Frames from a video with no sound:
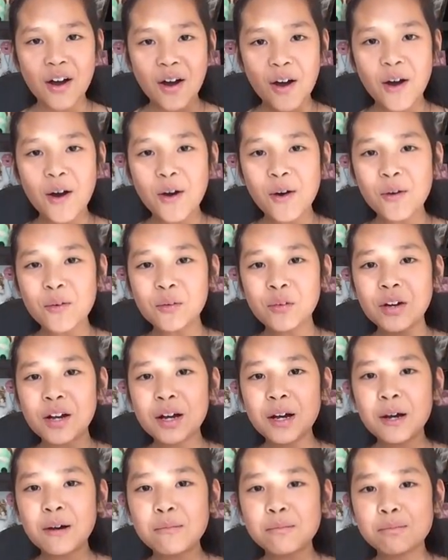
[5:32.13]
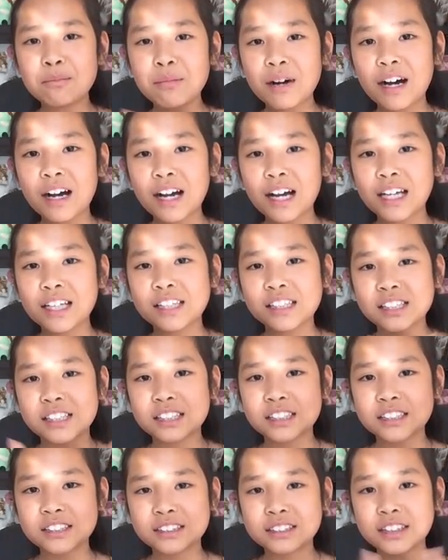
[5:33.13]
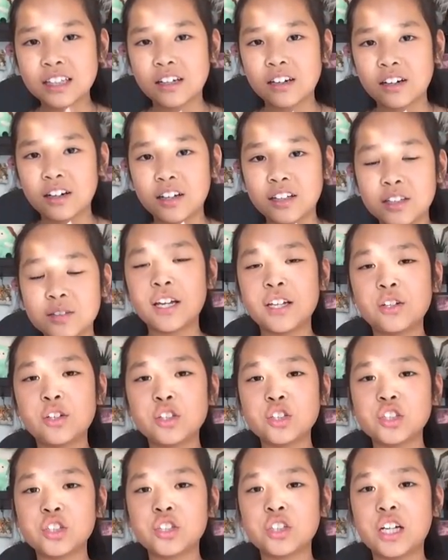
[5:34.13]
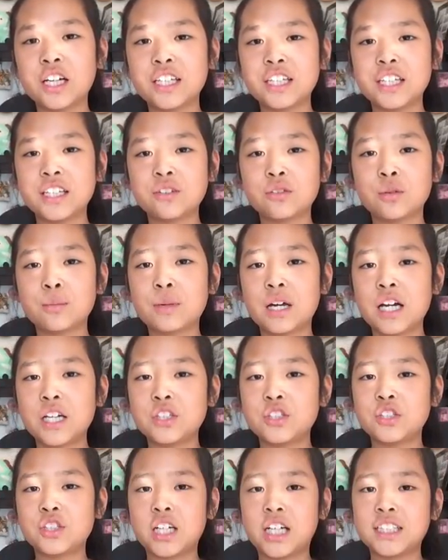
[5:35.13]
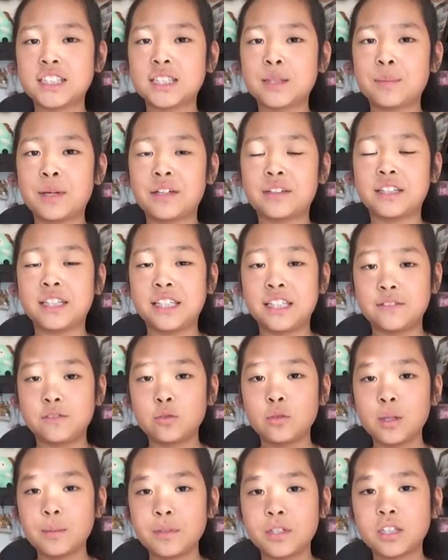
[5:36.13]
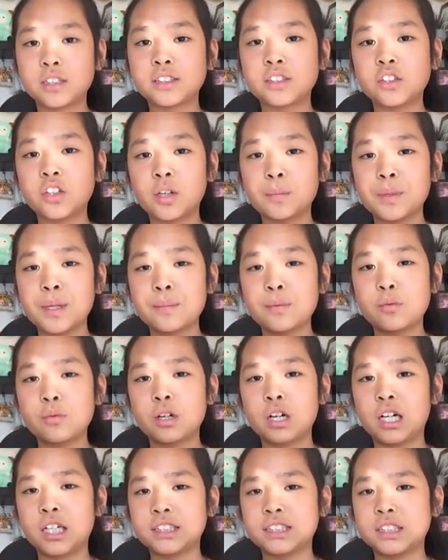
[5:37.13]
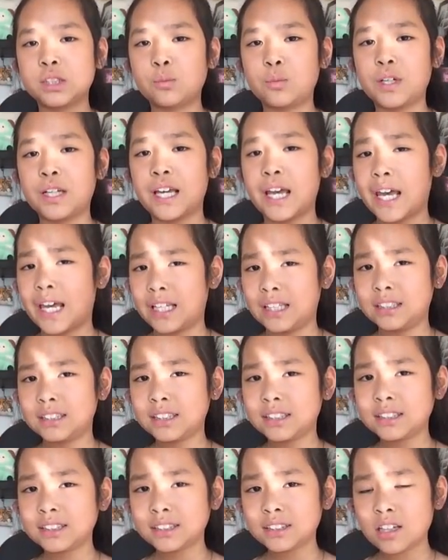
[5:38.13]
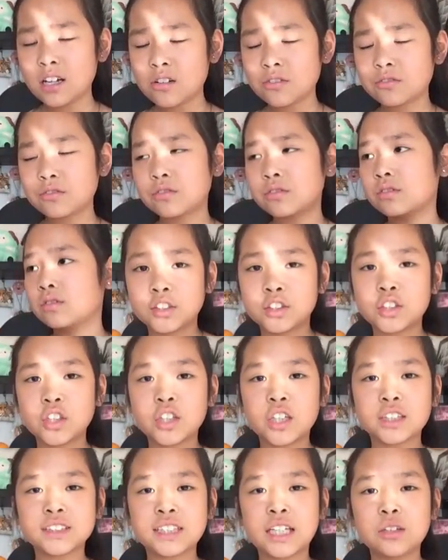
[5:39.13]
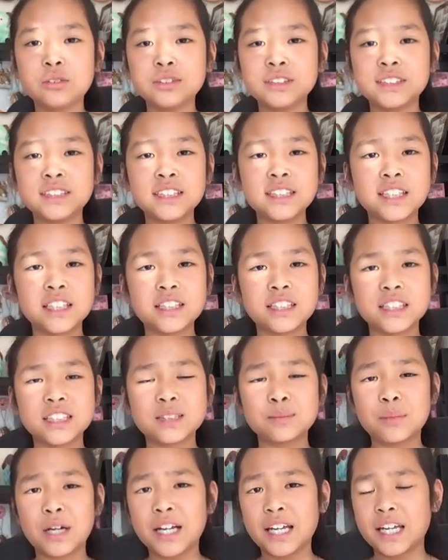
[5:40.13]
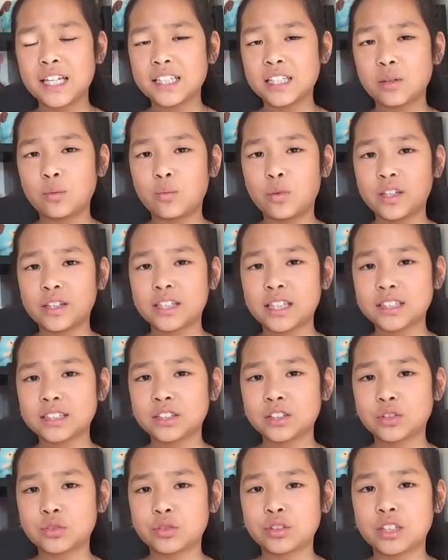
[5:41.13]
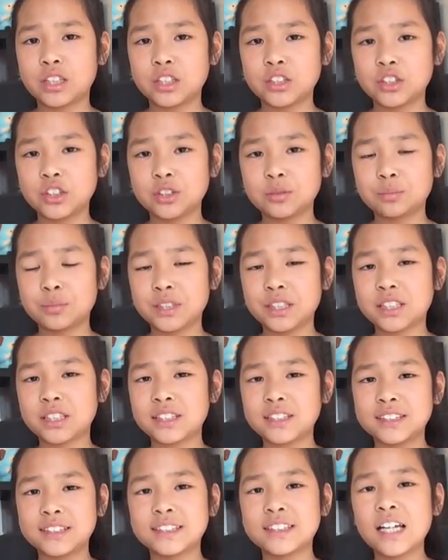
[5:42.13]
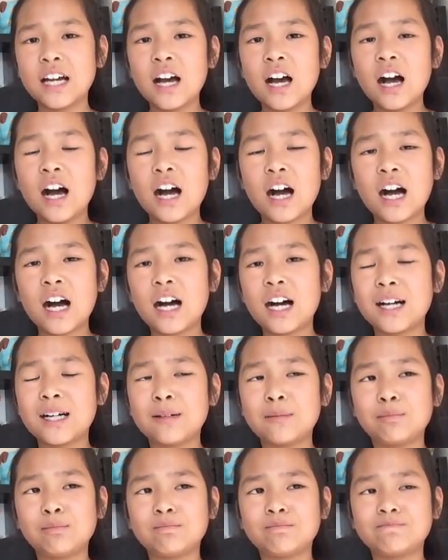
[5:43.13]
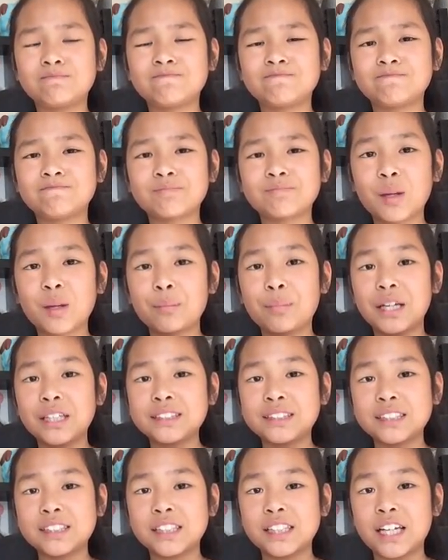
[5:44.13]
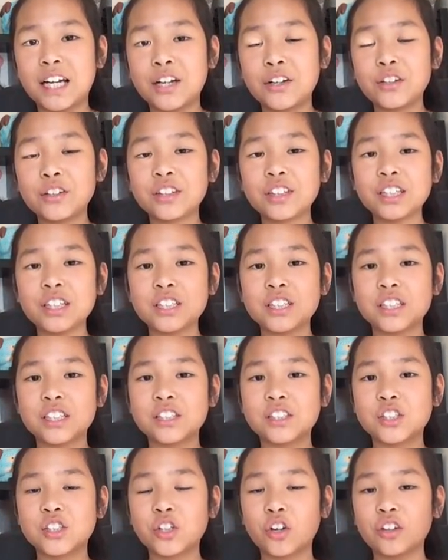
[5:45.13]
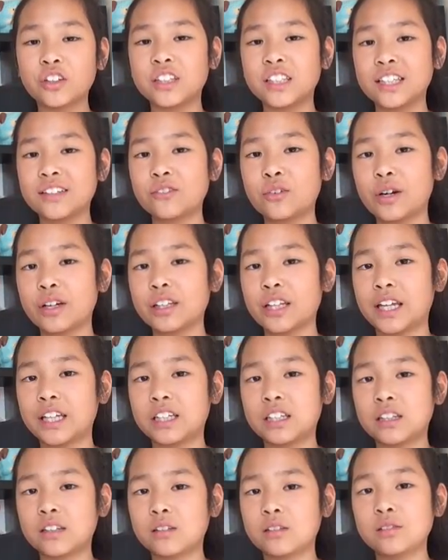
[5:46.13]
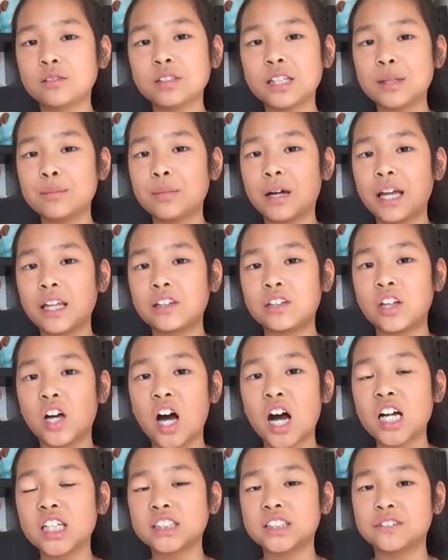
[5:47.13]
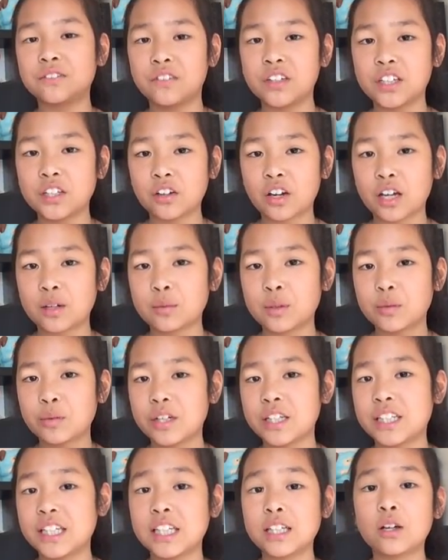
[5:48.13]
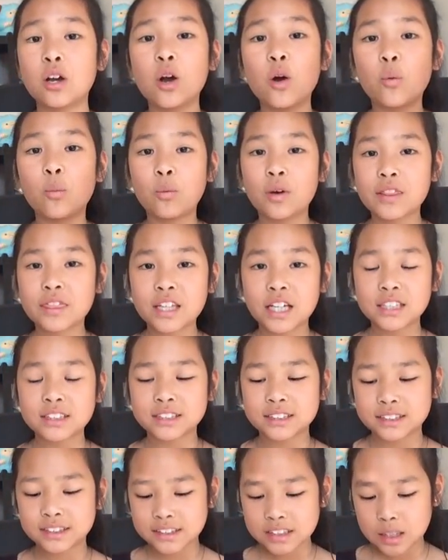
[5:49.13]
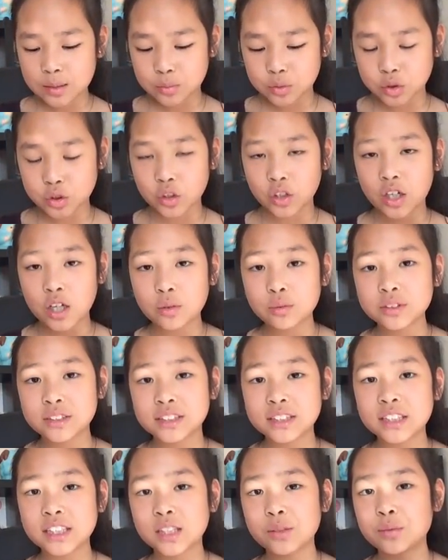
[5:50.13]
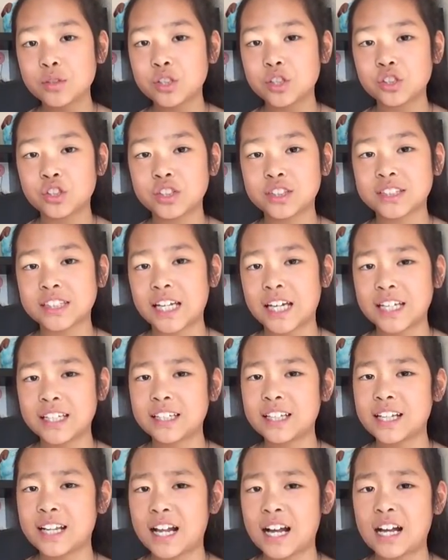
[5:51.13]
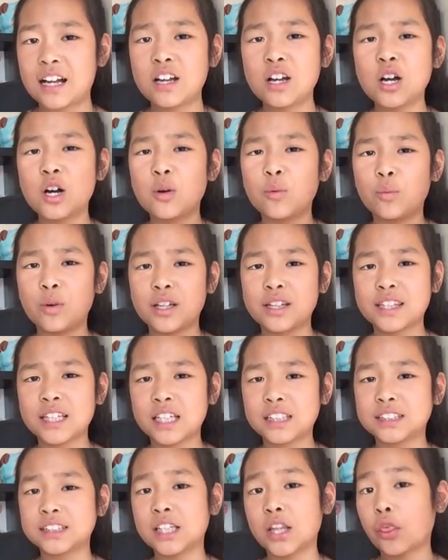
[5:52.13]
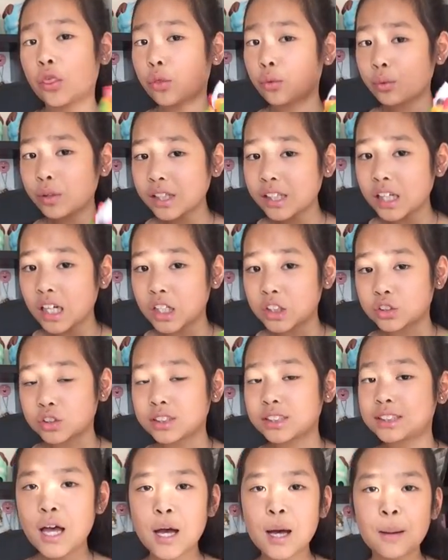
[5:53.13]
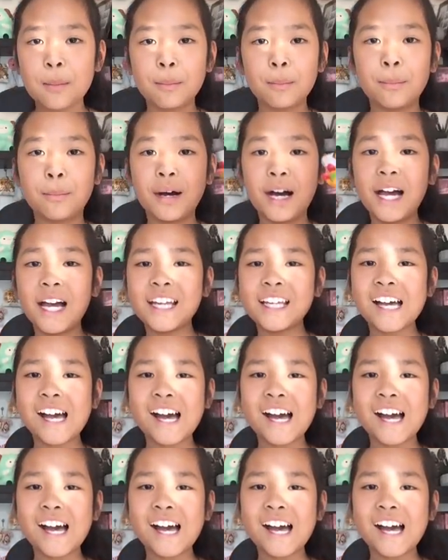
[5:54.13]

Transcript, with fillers: Oh my god. And also, I need to remind you guys about the giveaway because a lot of people were asking when it ends and stuff. So guys, I was thinking this might end at 1,300 because, um, basically I really showed the giveaway like in my last video and we already hit 1,000 subs so I was thinking we should just end it at 1,300. Bye